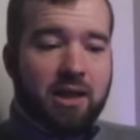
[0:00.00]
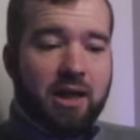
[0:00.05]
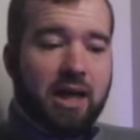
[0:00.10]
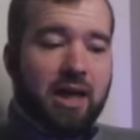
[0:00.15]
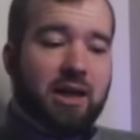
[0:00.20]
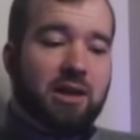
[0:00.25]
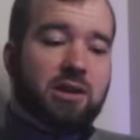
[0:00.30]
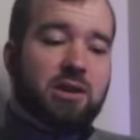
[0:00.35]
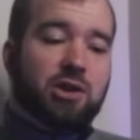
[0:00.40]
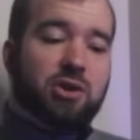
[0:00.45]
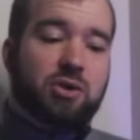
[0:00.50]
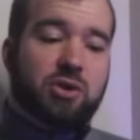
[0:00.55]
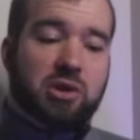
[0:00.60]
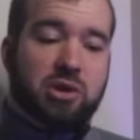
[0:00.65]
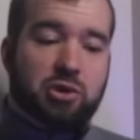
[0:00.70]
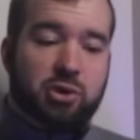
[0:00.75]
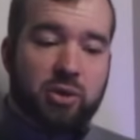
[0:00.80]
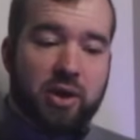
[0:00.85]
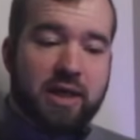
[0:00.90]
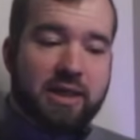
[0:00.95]
And you
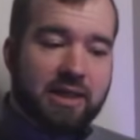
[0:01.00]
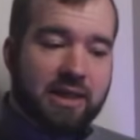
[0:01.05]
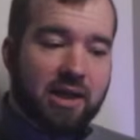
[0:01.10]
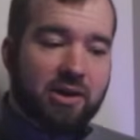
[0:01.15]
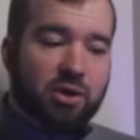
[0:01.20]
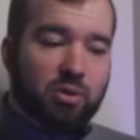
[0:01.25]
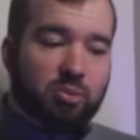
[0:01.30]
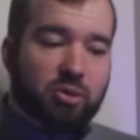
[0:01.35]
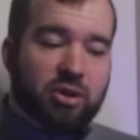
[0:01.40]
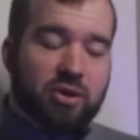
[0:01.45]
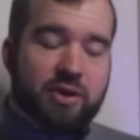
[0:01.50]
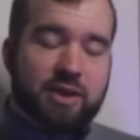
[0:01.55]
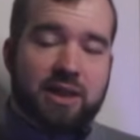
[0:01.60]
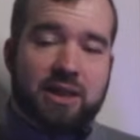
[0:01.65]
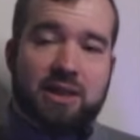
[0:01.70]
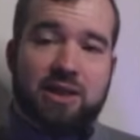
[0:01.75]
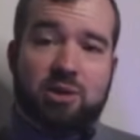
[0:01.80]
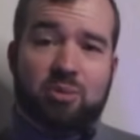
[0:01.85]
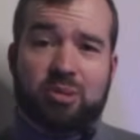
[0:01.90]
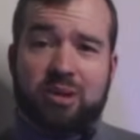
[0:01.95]
should trust the other
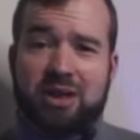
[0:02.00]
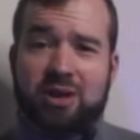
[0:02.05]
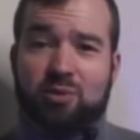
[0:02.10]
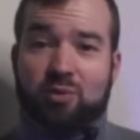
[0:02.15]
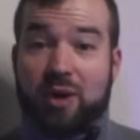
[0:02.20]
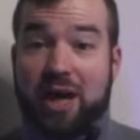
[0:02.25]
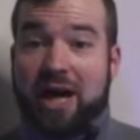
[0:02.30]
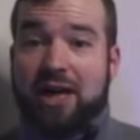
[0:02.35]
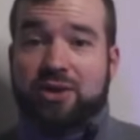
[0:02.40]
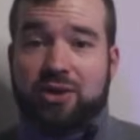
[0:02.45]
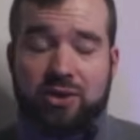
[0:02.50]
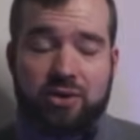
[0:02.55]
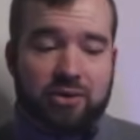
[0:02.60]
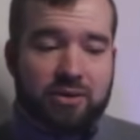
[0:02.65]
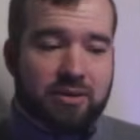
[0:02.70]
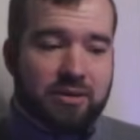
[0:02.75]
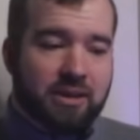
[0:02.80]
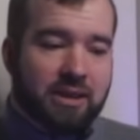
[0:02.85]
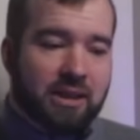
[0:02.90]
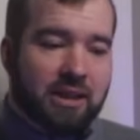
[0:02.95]
person to be rational,